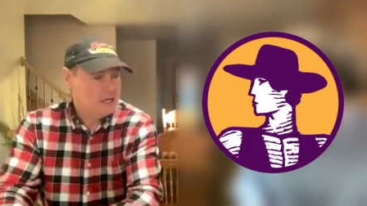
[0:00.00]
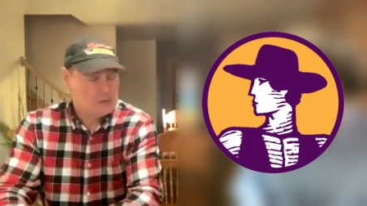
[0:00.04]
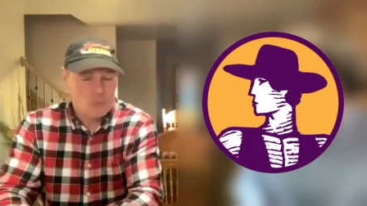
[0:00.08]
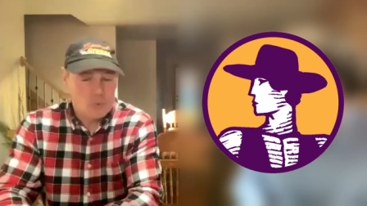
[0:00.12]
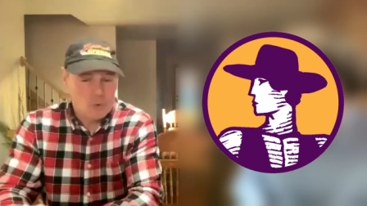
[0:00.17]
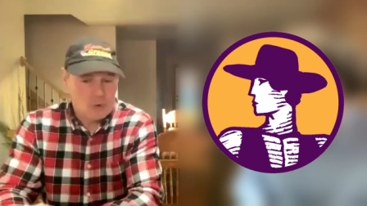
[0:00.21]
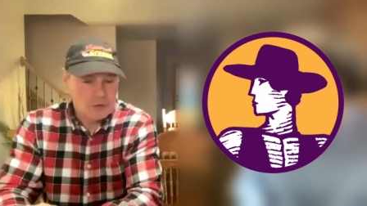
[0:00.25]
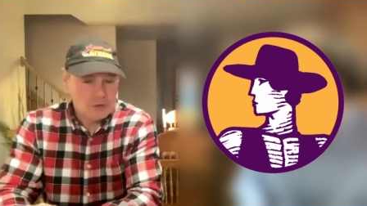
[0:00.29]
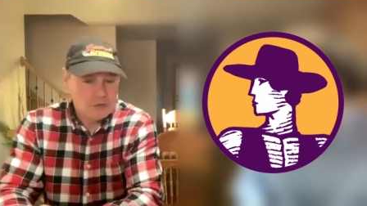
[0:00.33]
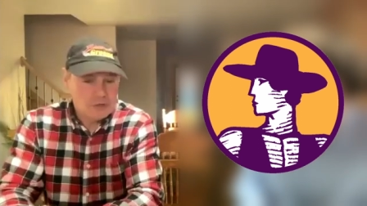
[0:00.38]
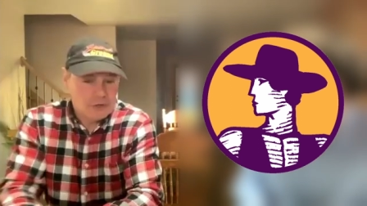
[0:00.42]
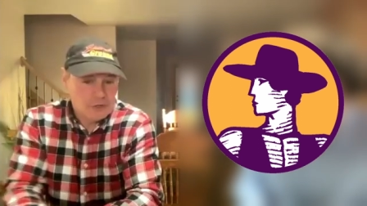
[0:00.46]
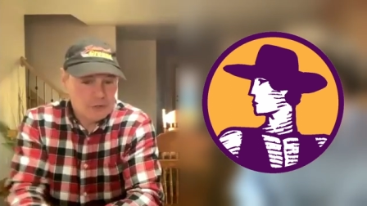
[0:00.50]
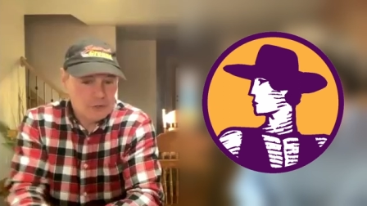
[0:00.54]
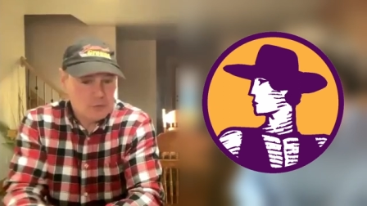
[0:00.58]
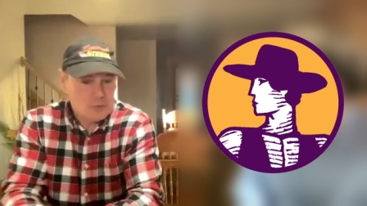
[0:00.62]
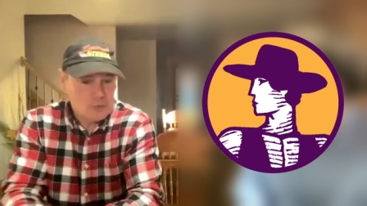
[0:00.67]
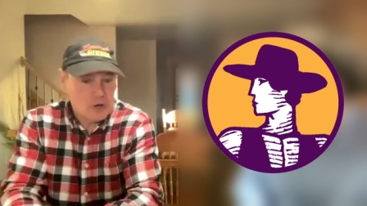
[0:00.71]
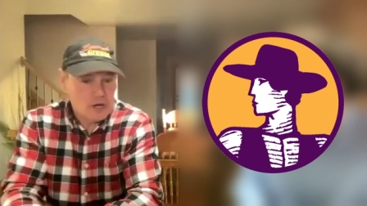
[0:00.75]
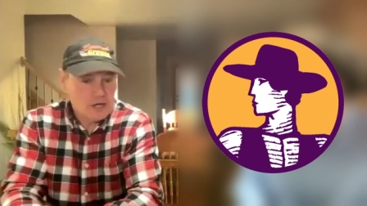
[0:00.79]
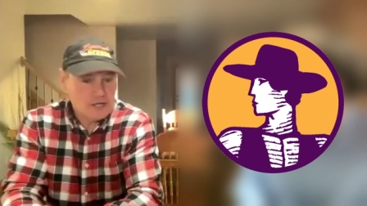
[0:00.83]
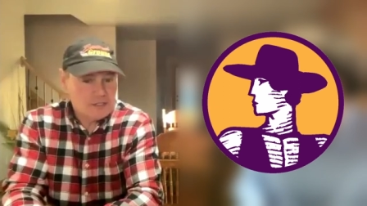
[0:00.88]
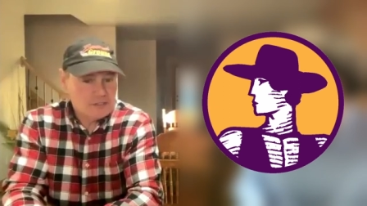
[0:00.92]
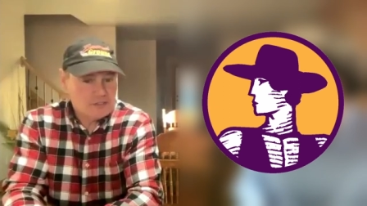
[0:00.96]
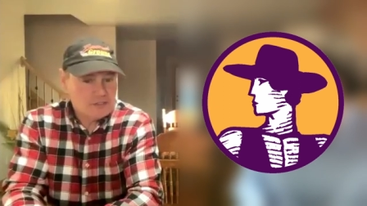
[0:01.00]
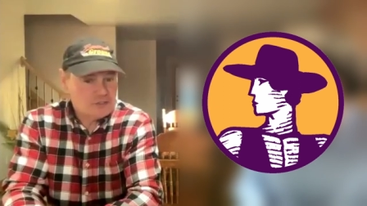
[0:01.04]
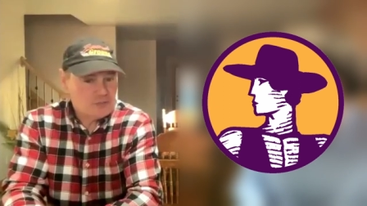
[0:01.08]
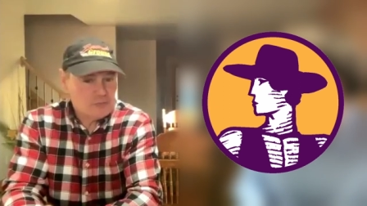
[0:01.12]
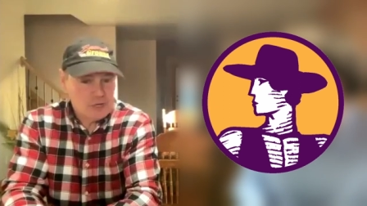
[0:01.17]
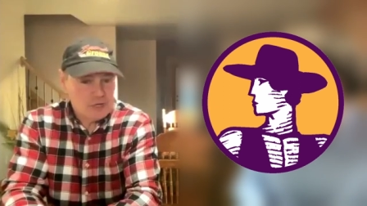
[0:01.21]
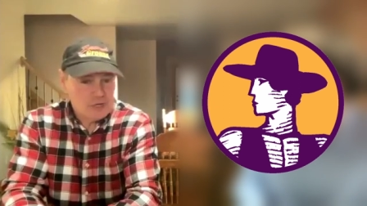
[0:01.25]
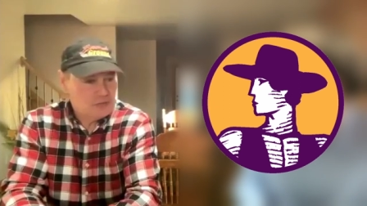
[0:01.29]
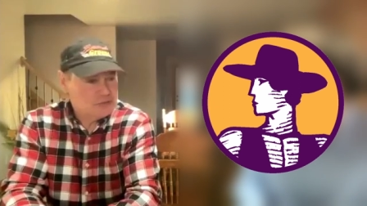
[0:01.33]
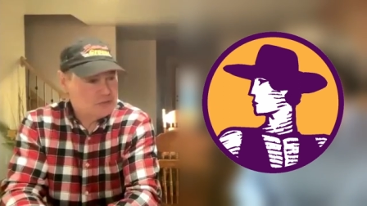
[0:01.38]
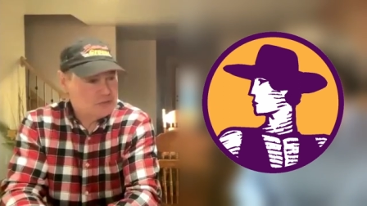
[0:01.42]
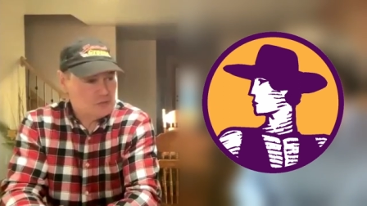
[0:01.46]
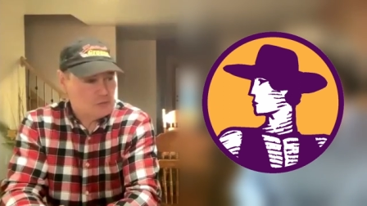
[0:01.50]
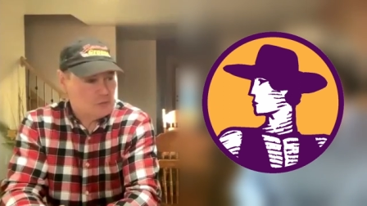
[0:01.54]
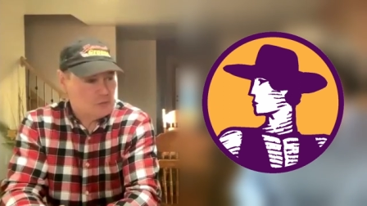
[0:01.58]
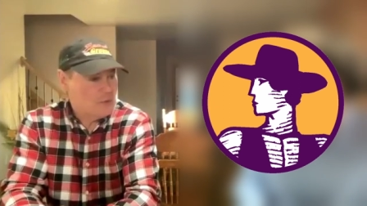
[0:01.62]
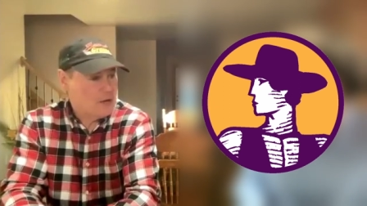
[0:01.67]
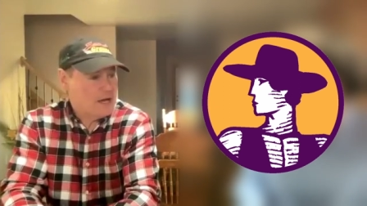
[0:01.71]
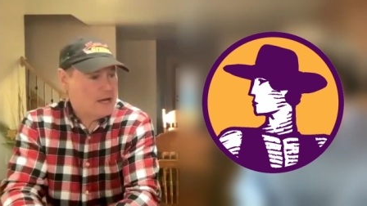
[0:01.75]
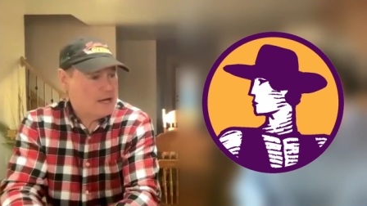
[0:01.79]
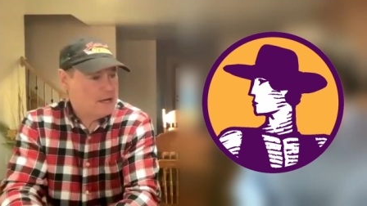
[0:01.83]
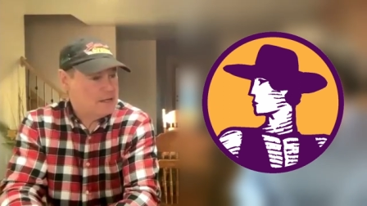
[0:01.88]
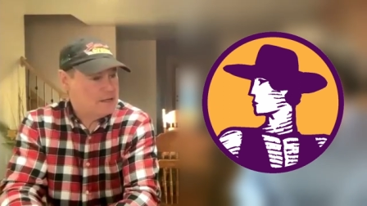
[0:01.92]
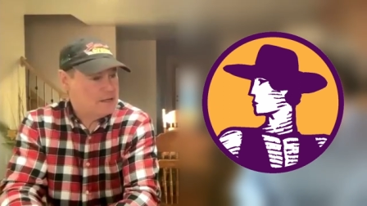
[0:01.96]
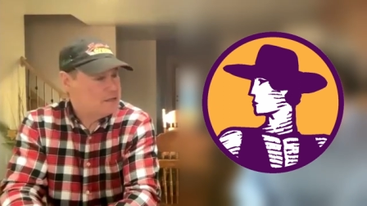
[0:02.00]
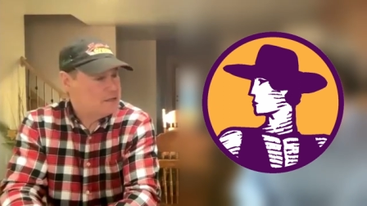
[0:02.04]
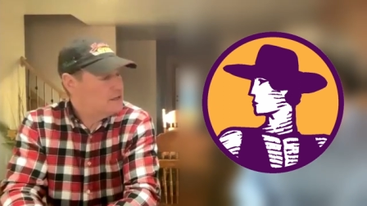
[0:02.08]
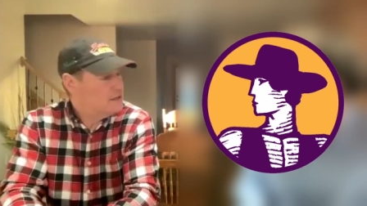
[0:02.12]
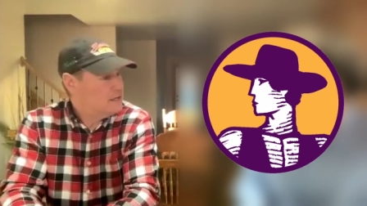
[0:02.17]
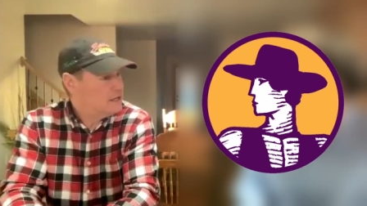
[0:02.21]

and wondering why it smelled so bad.